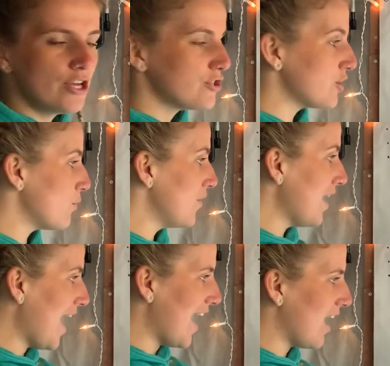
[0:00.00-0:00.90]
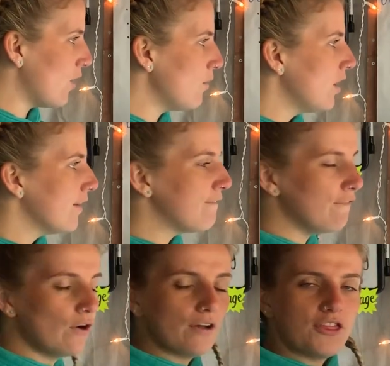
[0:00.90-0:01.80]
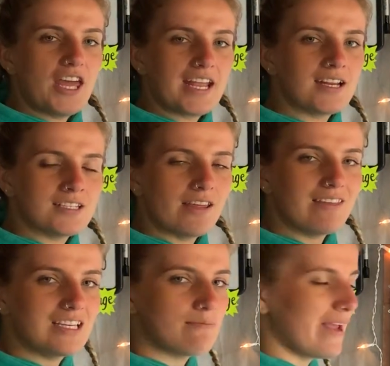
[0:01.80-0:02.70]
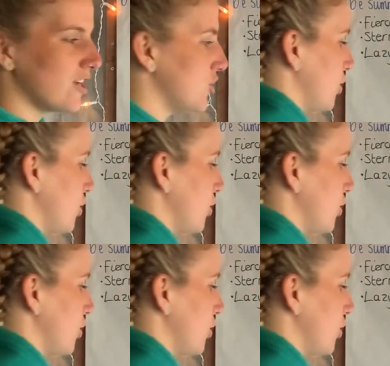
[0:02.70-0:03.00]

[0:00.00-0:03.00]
So now, 4 things that this makes